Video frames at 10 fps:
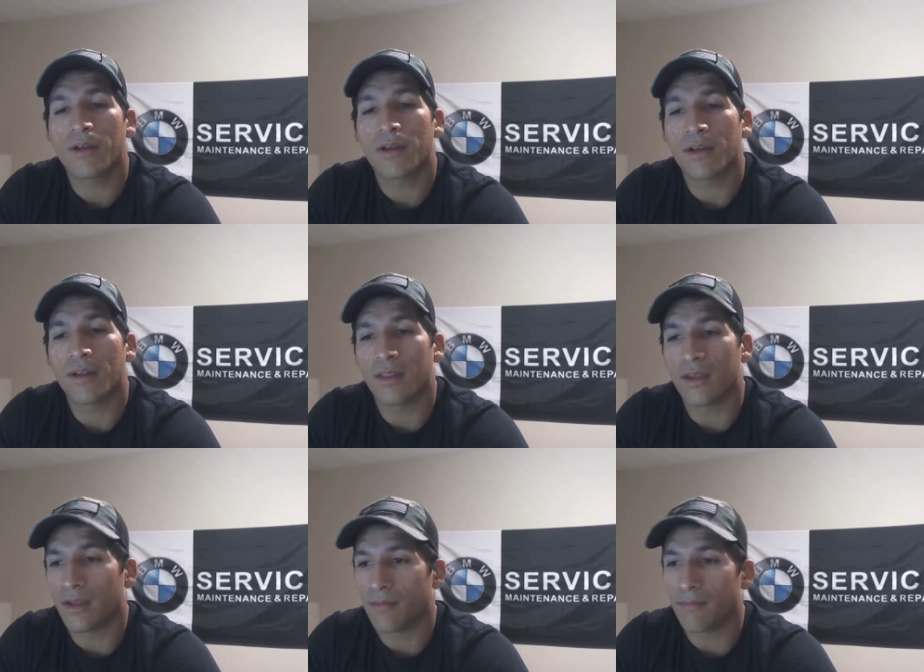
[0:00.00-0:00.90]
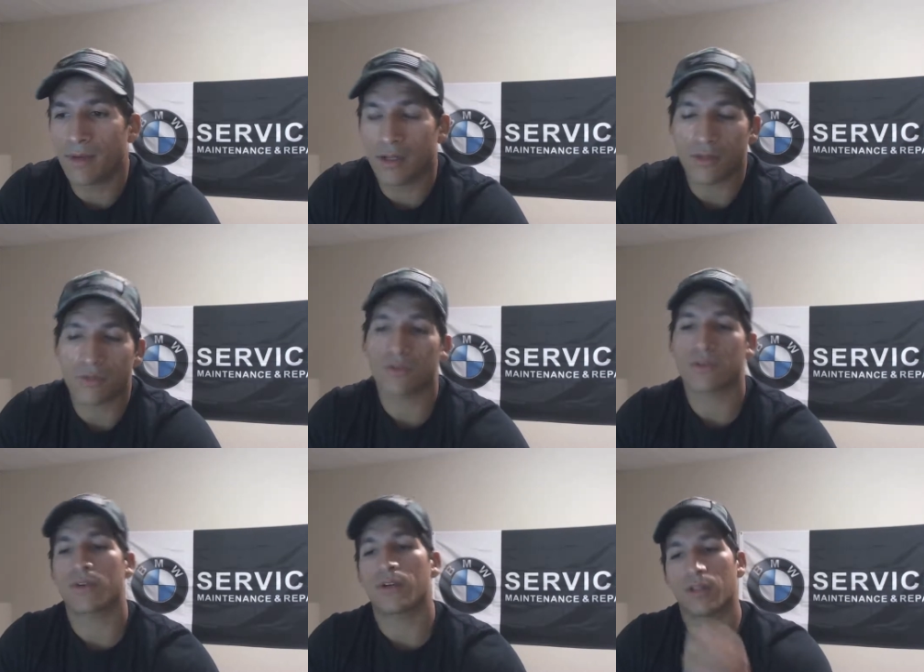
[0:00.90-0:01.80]
then
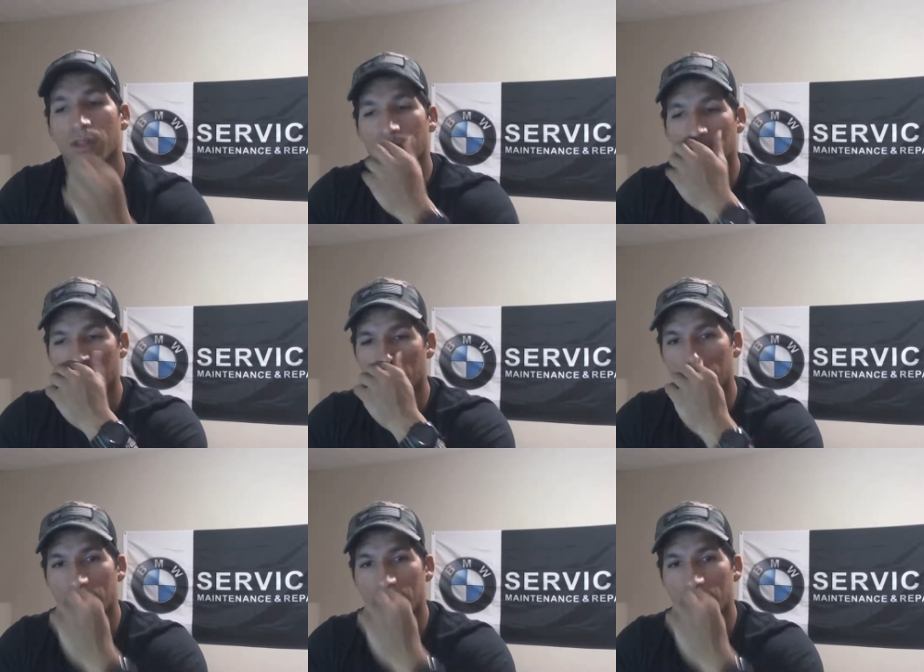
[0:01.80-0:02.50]
melts all the